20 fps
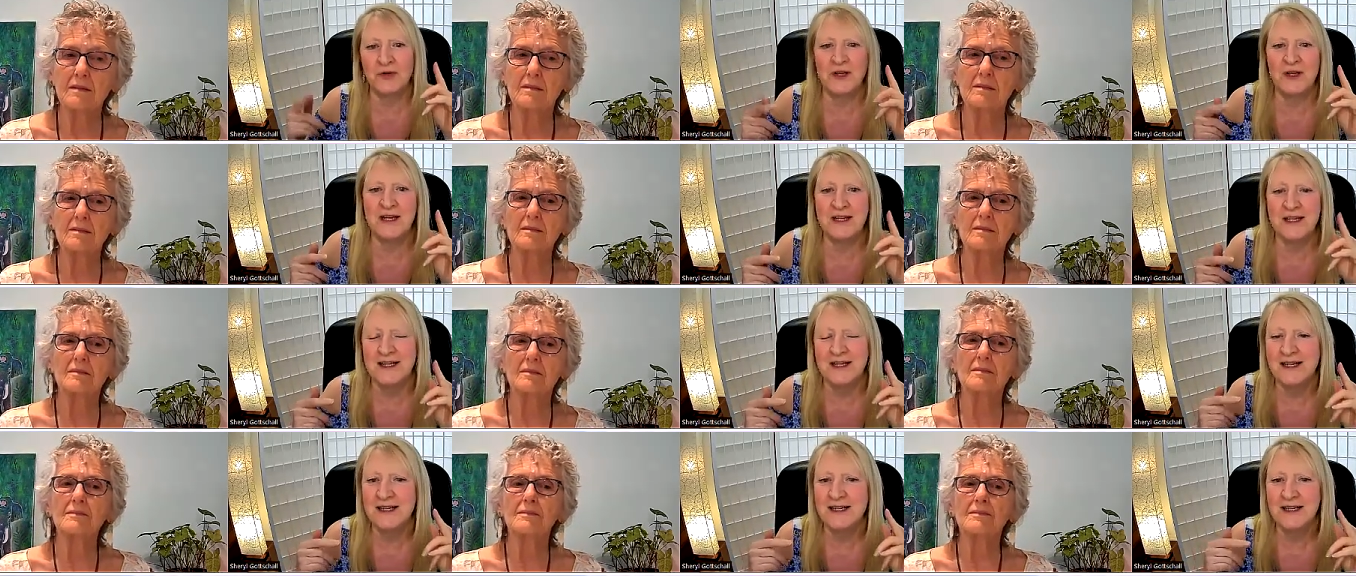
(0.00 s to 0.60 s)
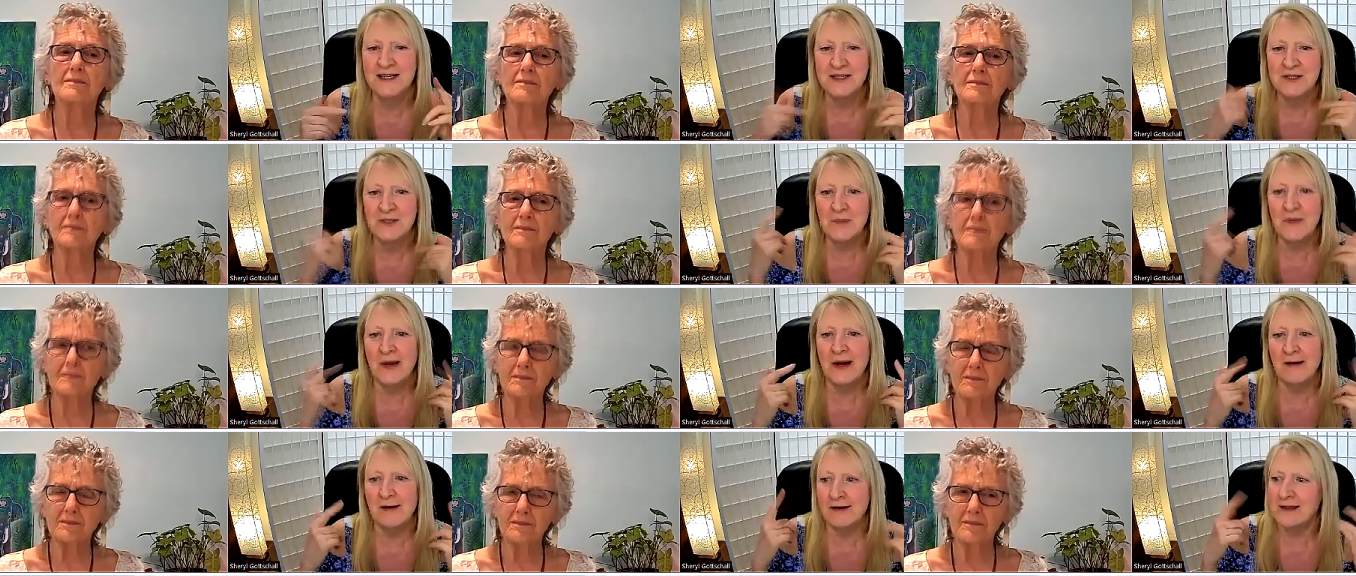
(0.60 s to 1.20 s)
Speaker 1: to, to
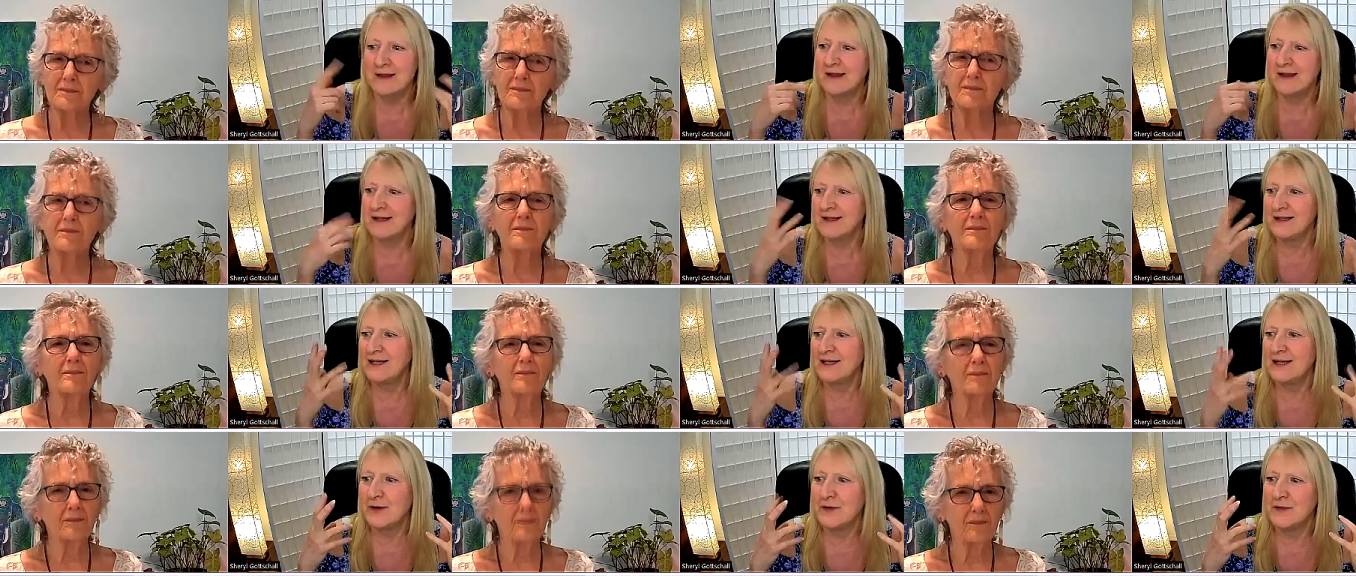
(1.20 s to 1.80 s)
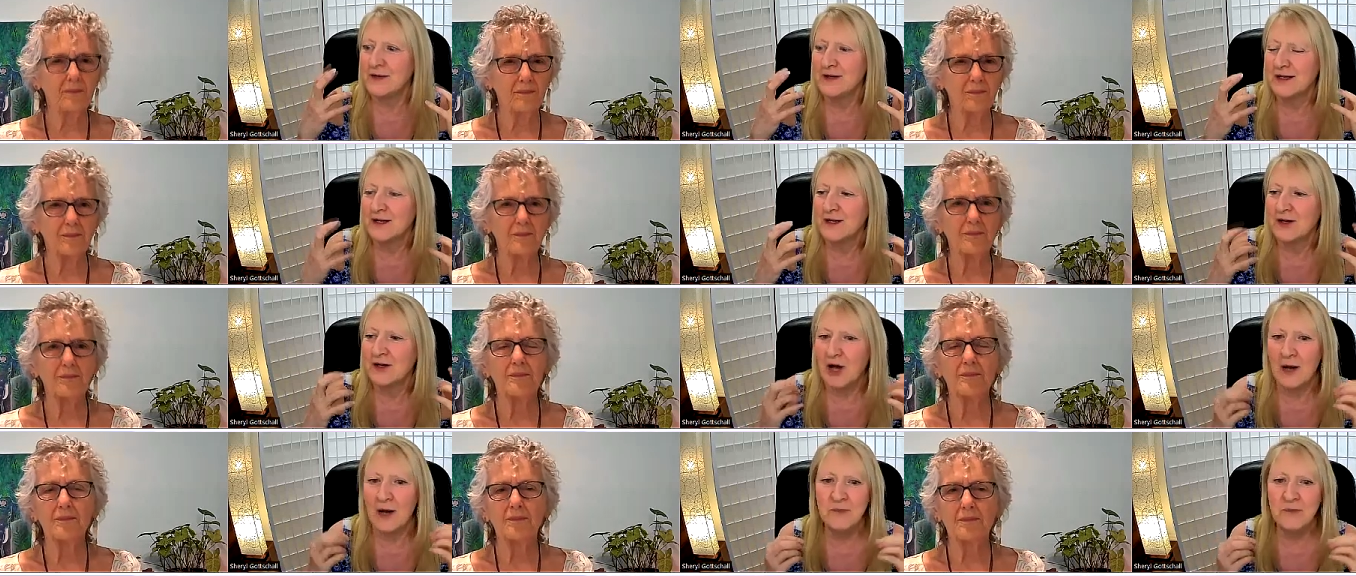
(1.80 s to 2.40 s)
Barry that, you know,
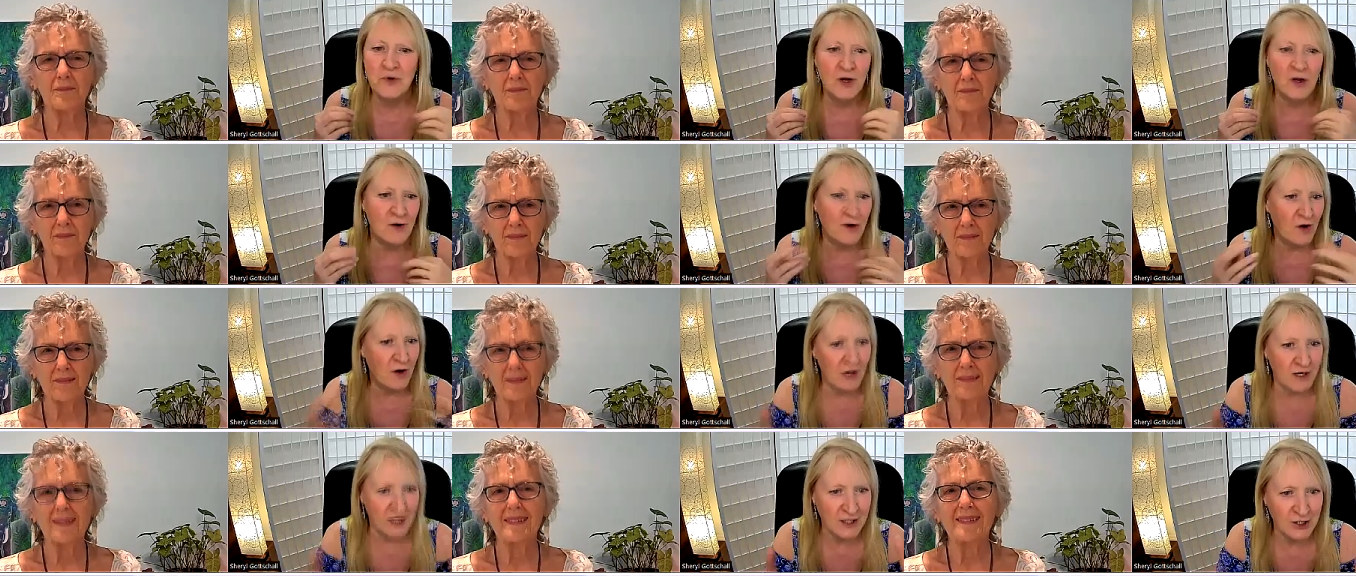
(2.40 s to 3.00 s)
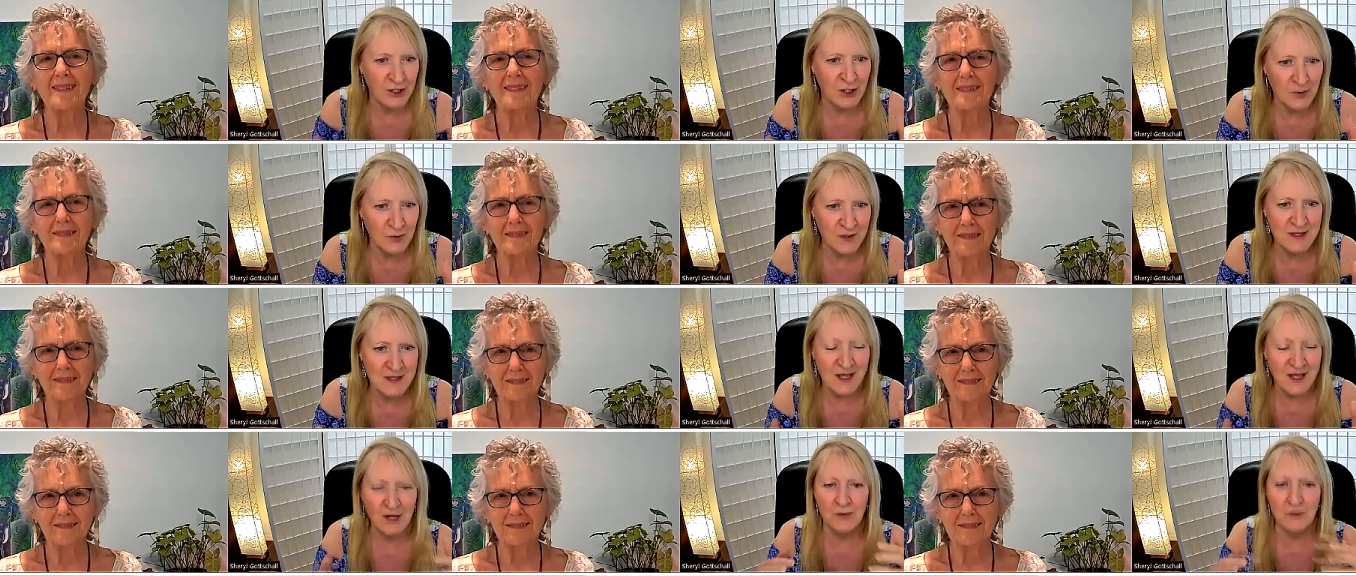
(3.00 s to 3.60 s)
I'm not like you
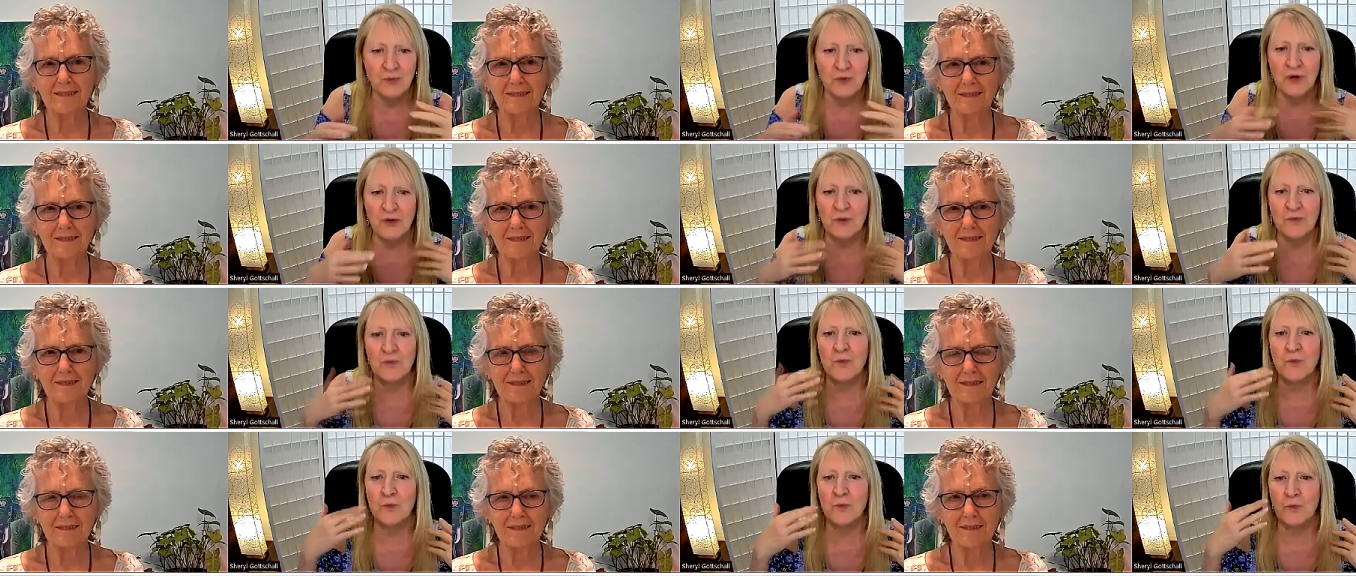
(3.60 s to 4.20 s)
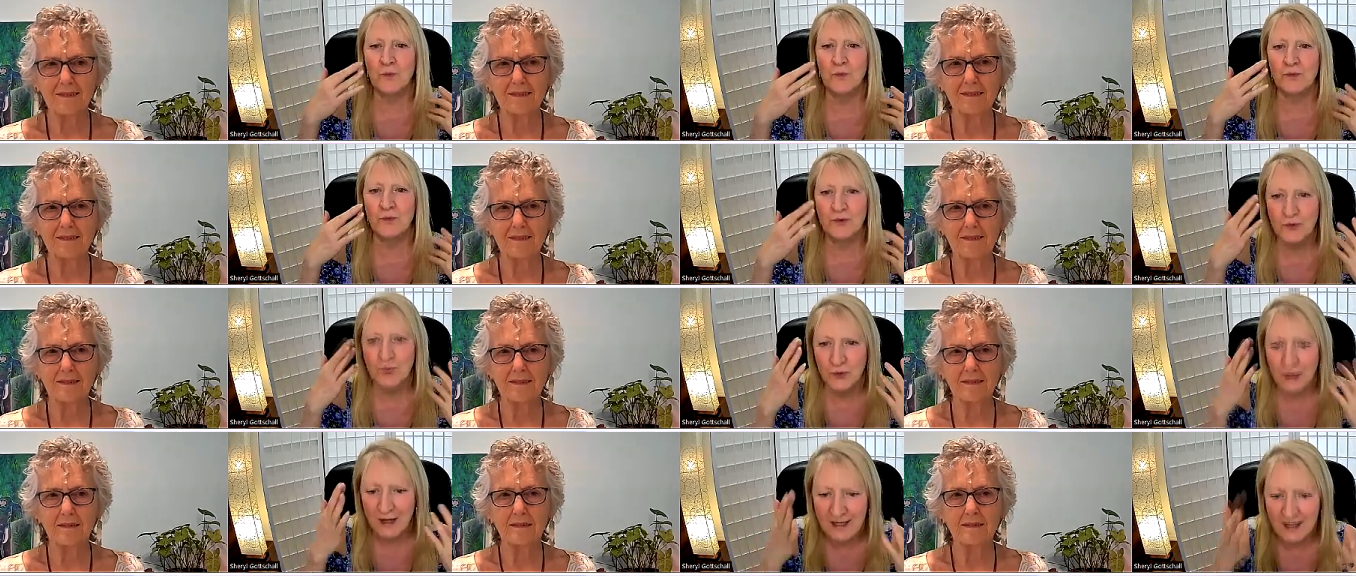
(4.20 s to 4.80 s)
in that I'm not
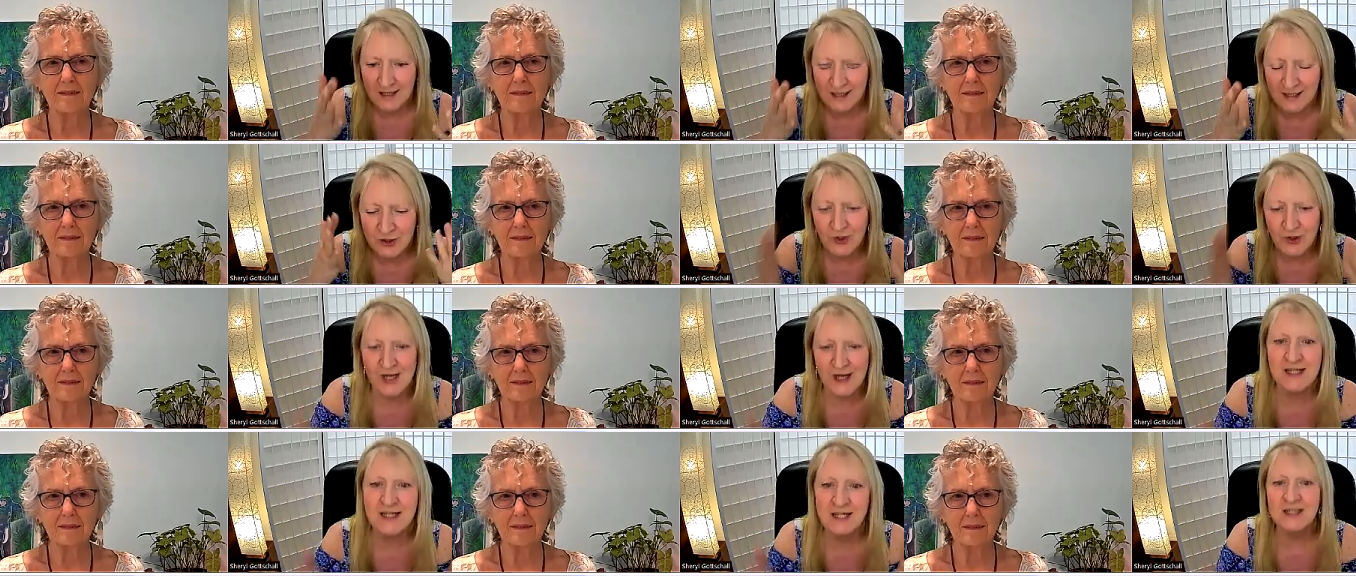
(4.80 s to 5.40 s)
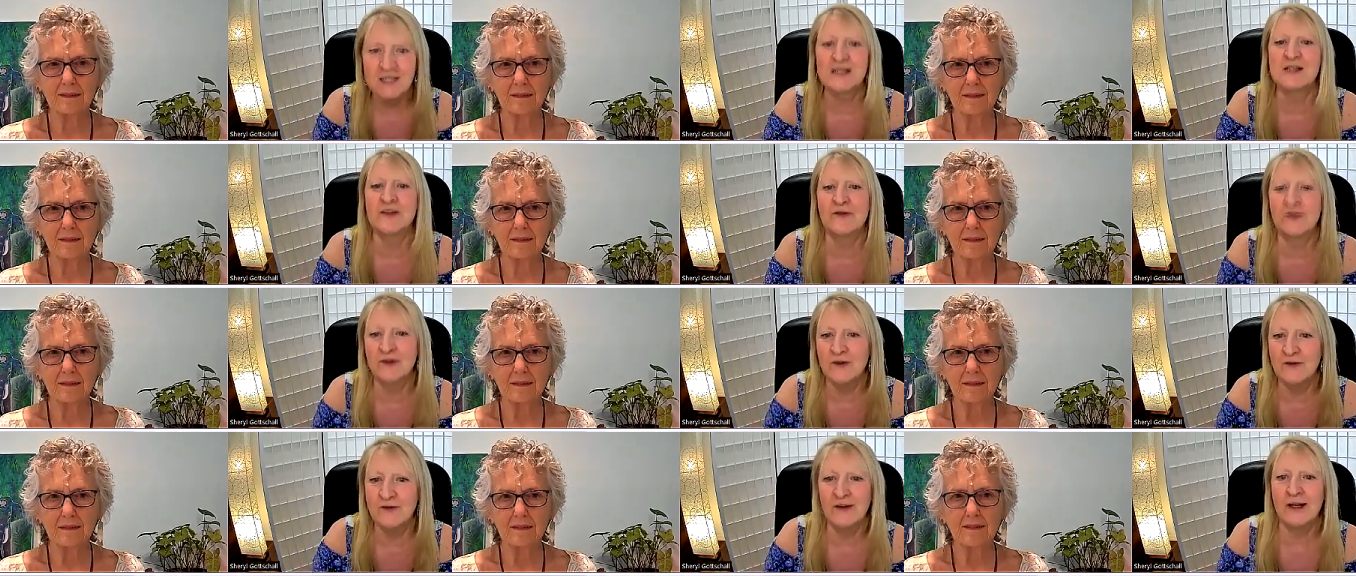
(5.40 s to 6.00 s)
trained trained in this
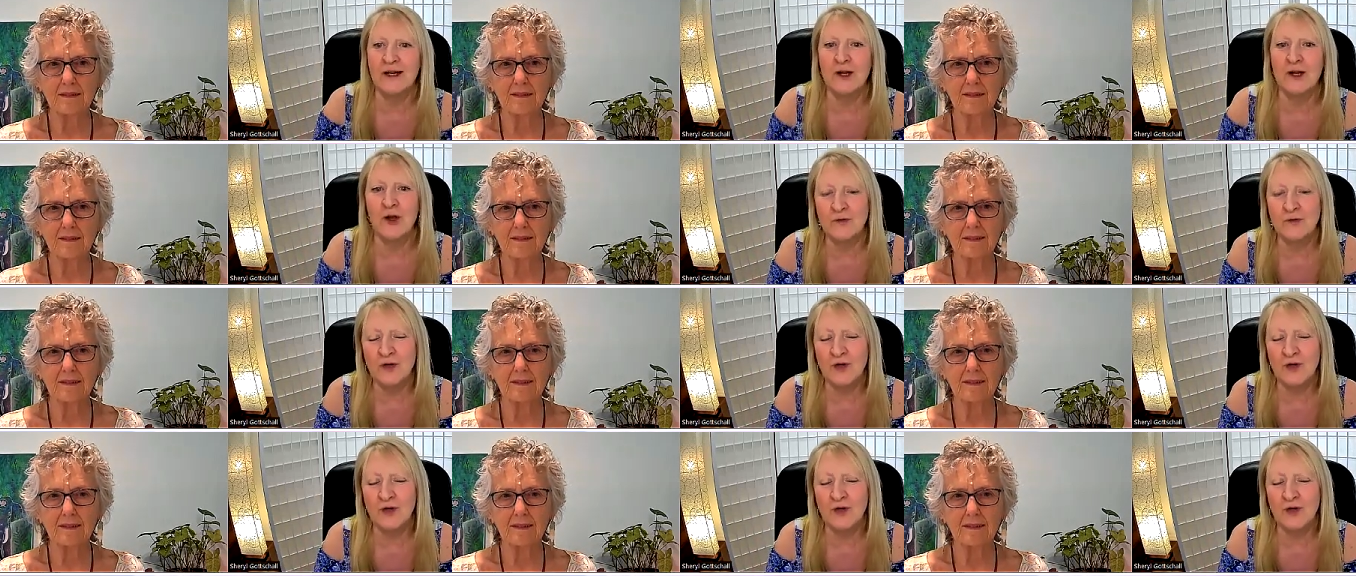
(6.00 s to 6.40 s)
for a very long